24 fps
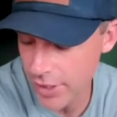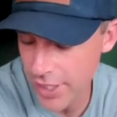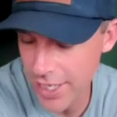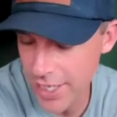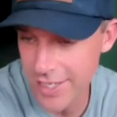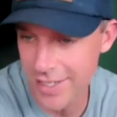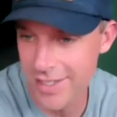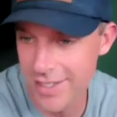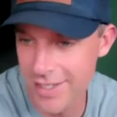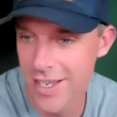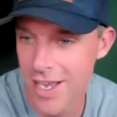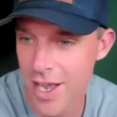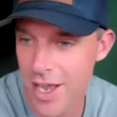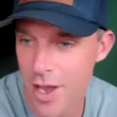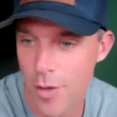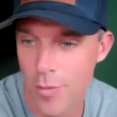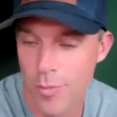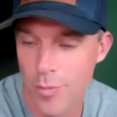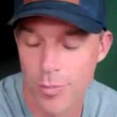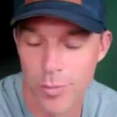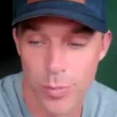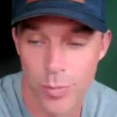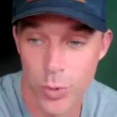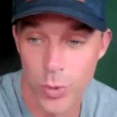like
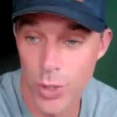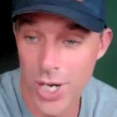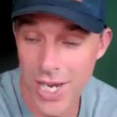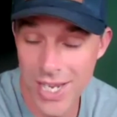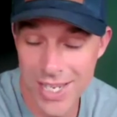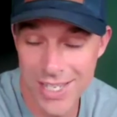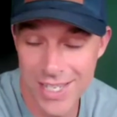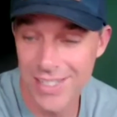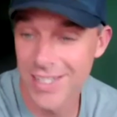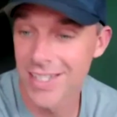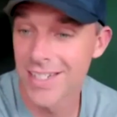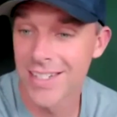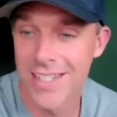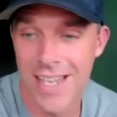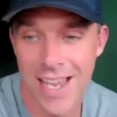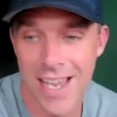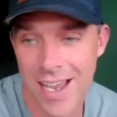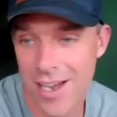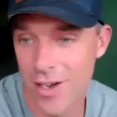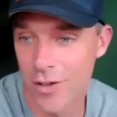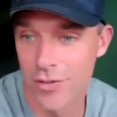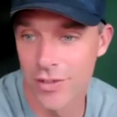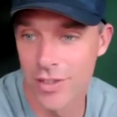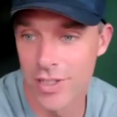breaking it
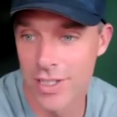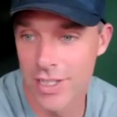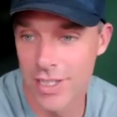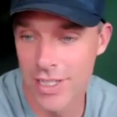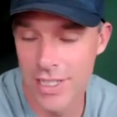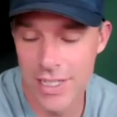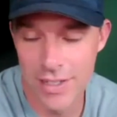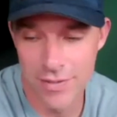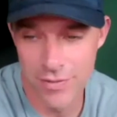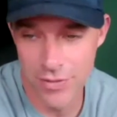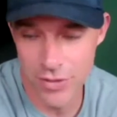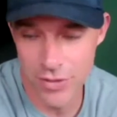down, if